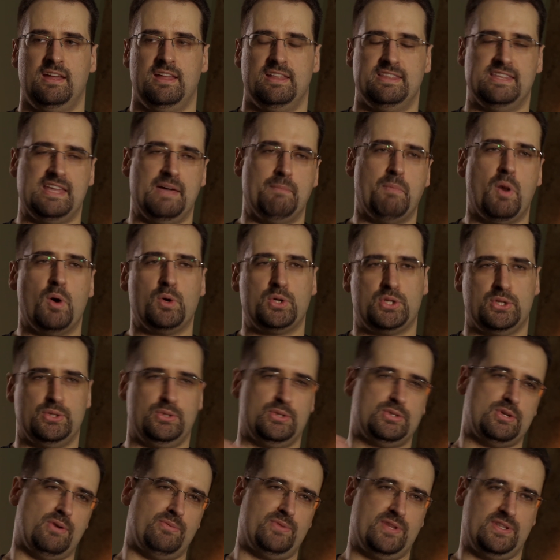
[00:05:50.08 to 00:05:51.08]
the
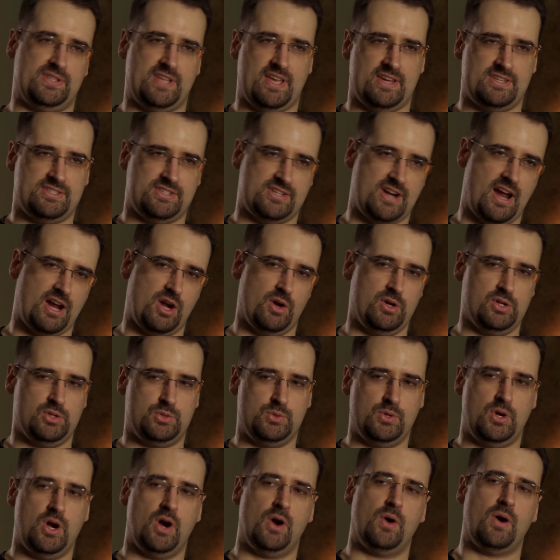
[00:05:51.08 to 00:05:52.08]
emotions of the tester are going
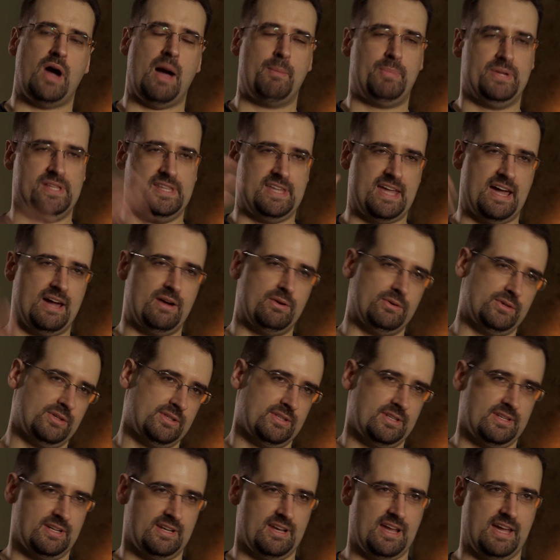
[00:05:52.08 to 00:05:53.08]
to go up and
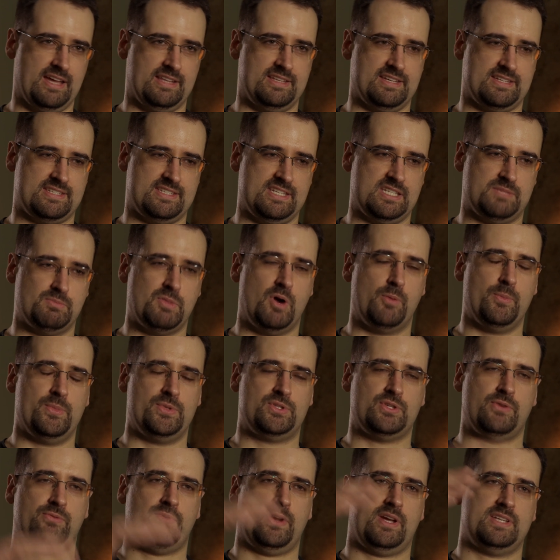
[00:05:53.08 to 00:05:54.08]
down. Like there's these
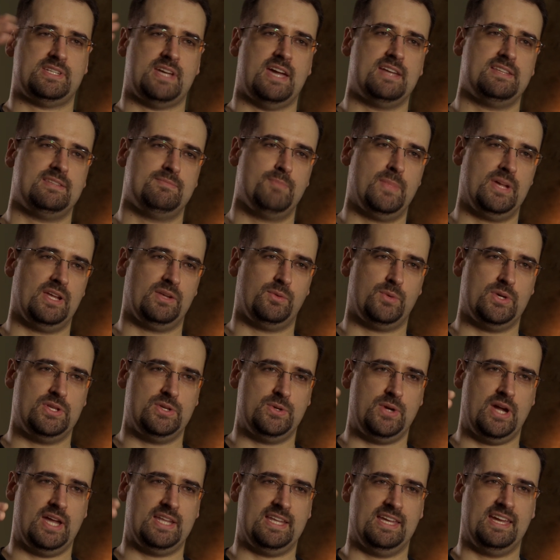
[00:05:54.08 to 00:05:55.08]
moments of excitement when
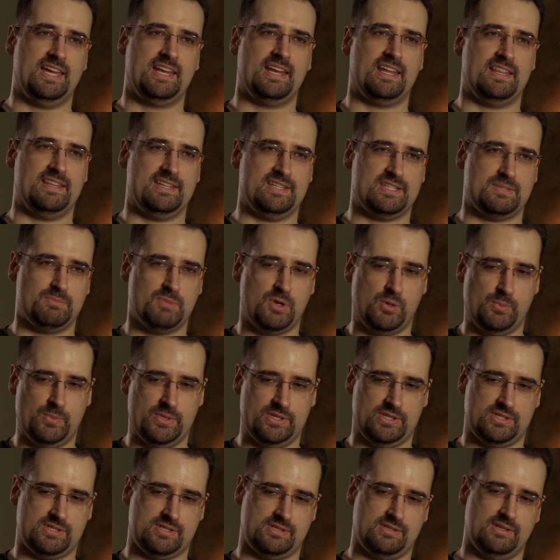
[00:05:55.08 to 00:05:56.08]
you get in, and these
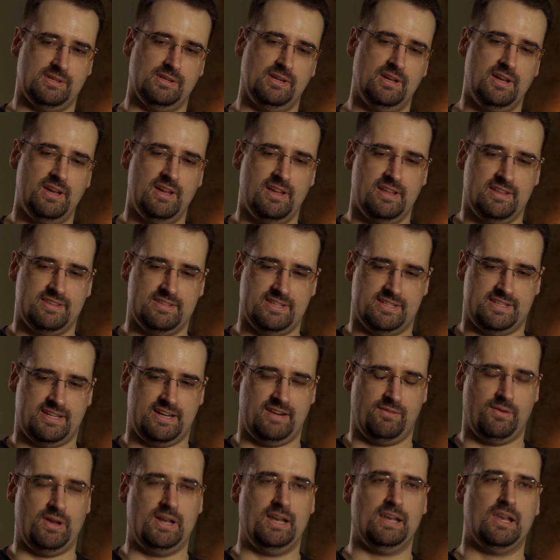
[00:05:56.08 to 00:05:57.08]
moments that
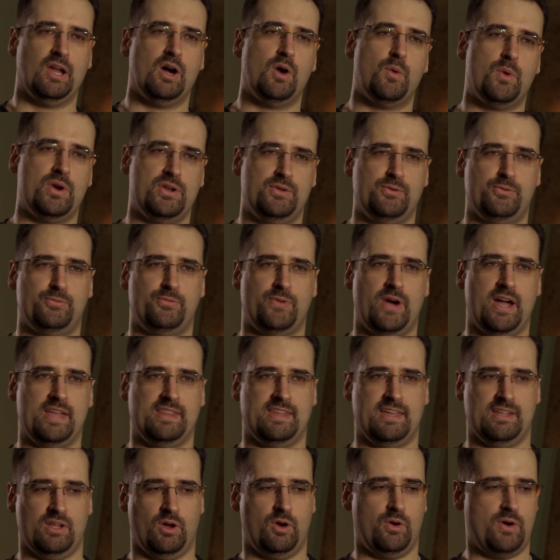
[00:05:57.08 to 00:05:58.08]
are really low when you
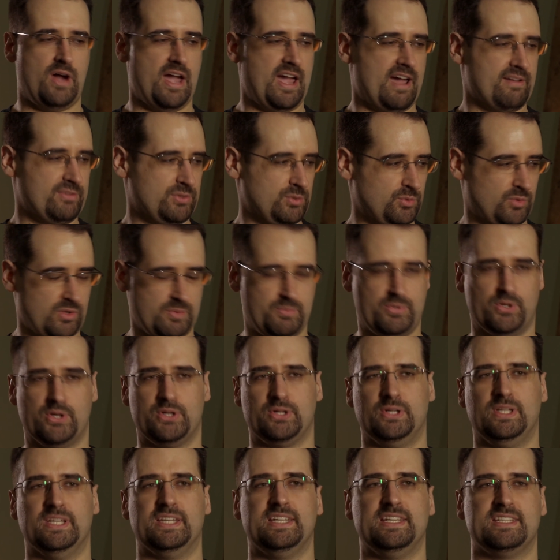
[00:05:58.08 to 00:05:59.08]
find that, oh, I have to
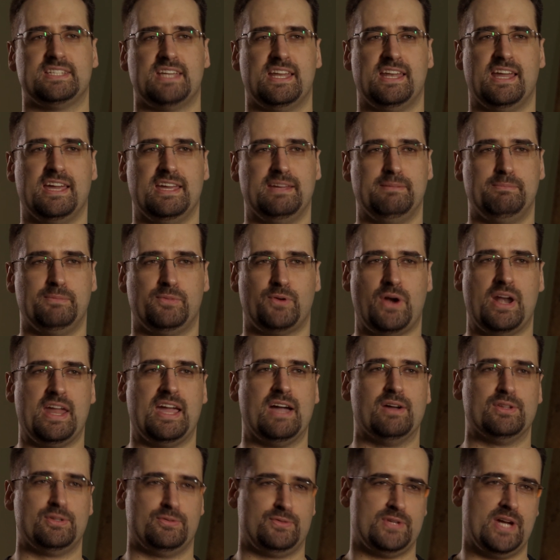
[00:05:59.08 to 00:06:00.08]
report all this and I'm
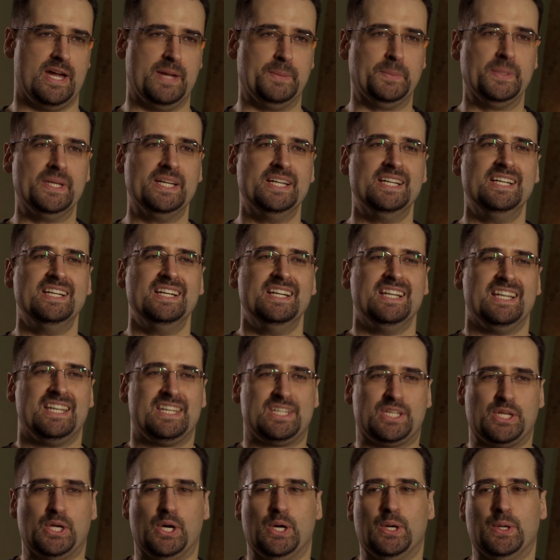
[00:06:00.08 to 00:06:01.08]
running out of time.
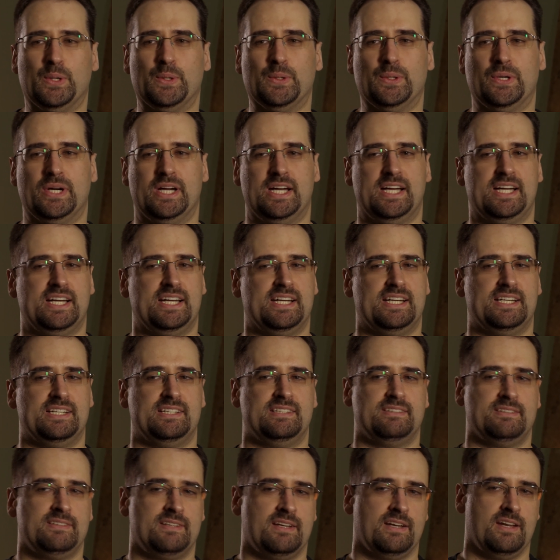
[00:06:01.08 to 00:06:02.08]
So
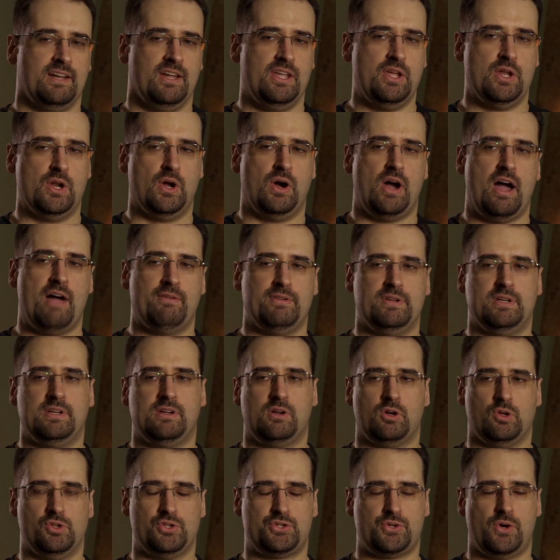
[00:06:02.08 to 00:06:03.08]

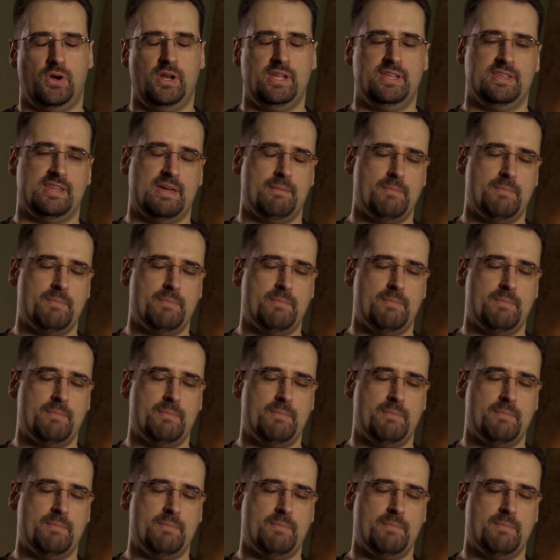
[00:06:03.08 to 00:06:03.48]
having controlling the